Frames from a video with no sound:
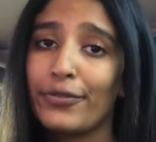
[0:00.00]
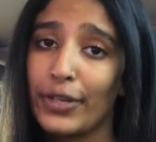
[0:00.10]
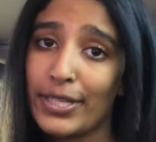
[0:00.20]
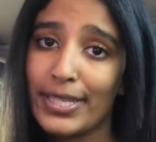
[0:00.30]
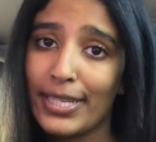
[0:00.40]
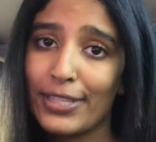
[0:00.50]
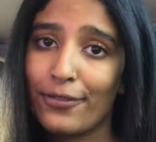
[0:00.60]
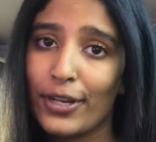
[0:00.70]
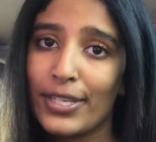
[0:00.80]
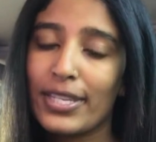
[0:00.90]
first things
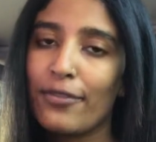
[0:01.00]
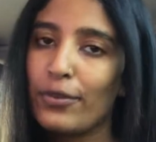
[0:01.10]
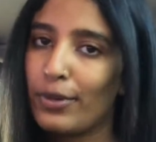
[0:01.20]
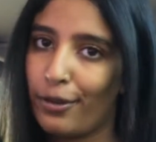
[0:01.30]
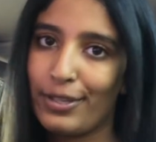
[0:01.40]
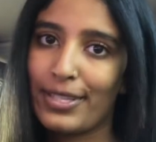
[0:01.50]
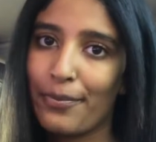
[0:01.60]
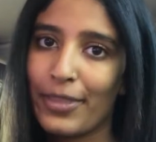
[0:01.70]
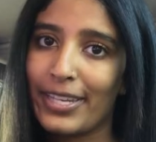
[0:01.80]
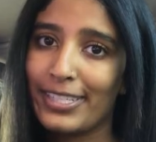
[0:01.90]
first, if you notice
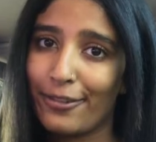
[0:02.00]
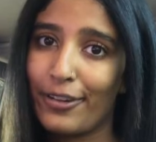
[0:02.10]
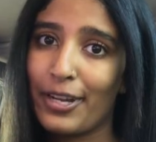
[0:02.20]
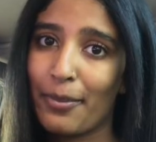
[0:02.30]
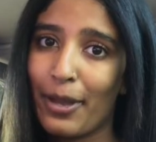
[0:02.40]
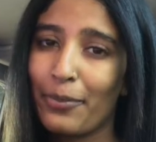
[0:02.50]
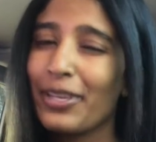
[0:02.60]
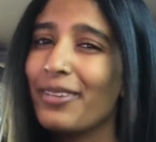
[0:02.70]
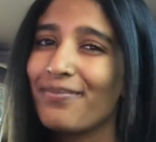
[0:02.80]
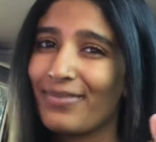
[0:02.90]
something different about
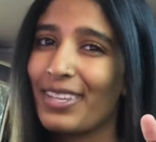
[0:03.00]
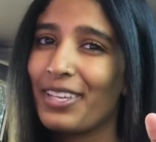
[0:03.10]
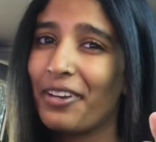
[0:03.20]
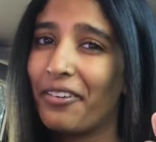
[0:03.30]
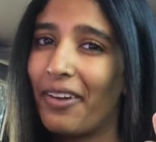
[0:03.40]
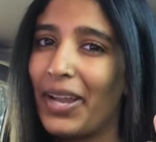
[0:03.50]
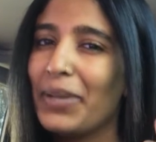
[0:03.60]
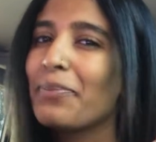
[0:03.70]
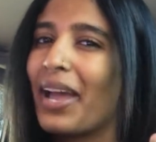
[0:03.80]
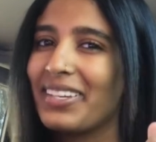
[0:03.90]
me, you're
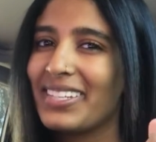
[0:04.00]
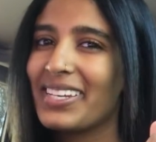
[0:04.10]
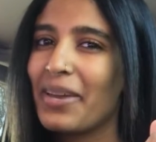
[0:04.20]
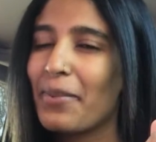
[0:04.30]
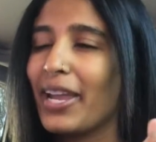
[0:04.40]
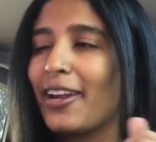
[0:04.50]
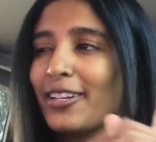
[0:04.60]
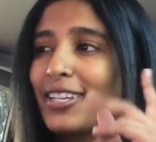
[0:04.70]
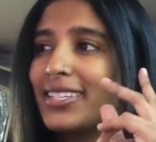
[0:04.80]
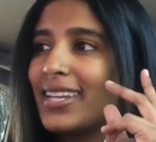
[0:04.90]
right. I did get my hair
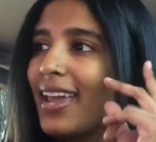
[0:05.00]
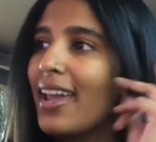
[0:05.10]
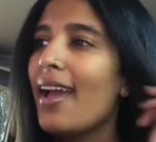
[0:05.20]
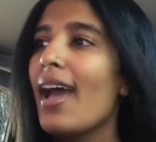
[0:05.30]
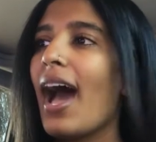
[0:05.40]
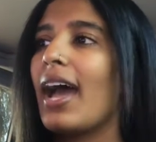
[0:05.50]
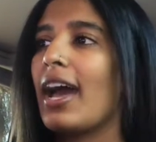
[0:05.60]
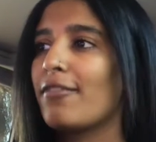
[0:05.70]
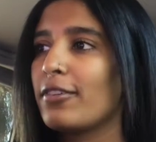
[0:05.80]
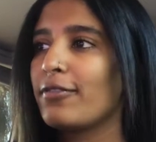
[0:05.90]
done today. I
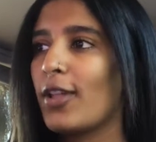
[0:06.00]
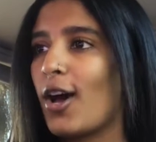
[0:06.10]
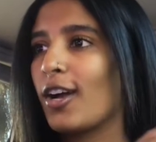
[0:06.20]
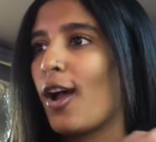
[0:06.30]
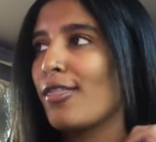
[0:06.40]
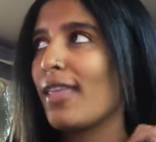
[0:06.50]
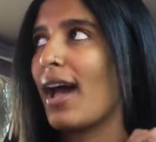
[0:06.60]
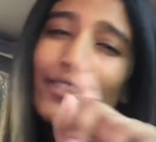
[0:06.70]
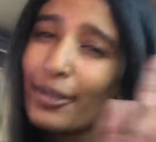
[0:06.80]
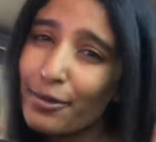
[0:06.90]
have a vlog on
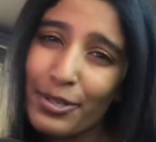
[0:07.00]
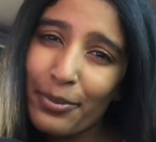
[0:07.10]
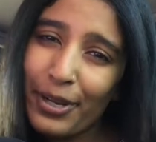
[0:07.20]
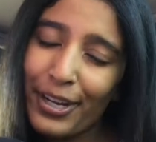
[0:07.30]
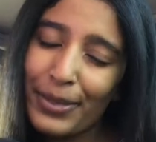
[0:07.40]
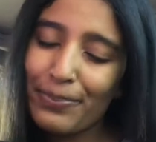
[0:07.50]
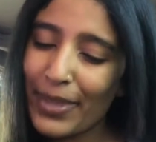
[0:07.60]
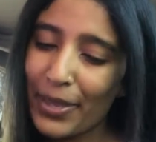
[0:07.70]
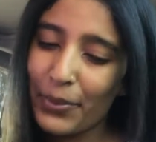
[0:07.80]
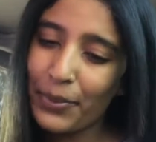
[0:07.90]
that. Don't you worry.
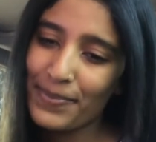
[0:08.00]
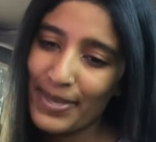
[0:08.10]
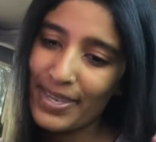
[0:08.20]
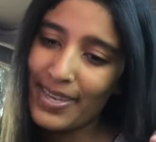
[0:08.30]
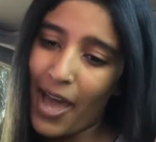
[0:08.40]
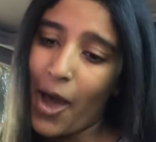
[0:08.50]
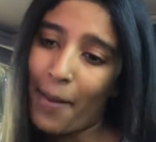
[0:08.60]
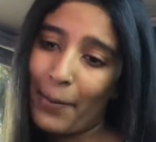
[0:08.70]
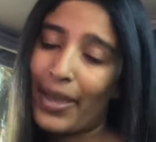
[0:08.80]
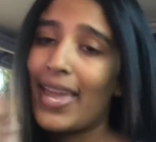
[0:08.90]
It will be
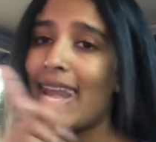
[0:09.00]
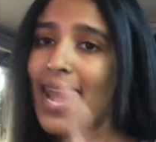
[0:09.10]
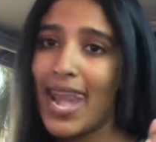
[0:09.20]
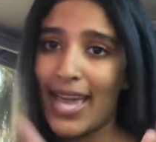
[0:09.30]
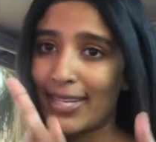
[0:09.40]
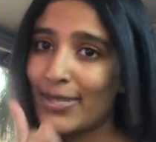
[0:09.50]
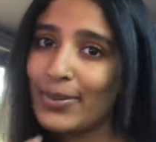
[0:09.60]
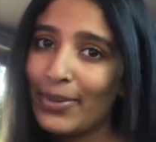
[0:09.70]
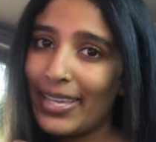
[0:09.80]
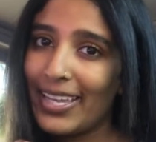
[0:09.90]
up next
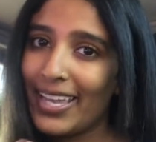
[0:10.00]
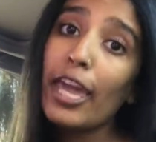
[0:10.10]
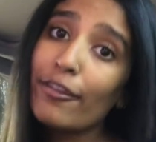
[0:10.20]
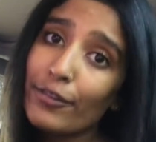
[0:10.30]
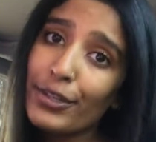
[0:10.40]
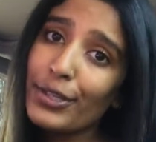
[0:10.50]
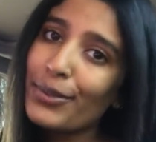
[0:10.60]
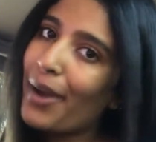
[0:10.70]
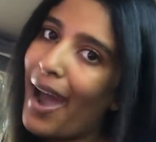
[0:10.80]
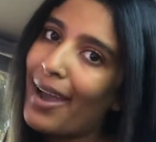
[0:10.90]
week. If you're
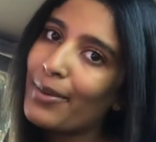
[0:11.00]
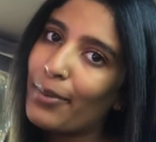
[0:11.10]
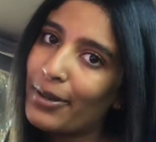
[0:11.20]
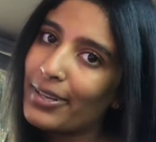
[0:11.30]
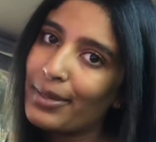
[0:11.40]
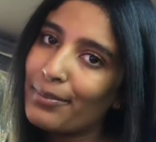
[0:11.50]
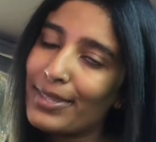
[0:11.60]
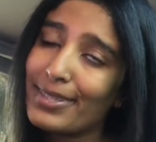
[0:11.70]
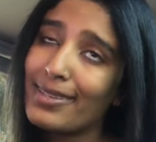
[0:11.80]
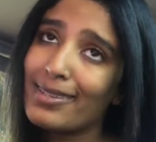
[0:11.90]
new, hi, welcome.
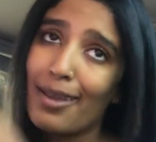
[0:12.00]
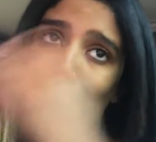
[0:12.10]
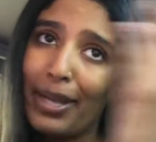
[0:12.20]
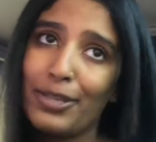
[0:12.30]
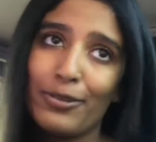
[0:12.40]
This is my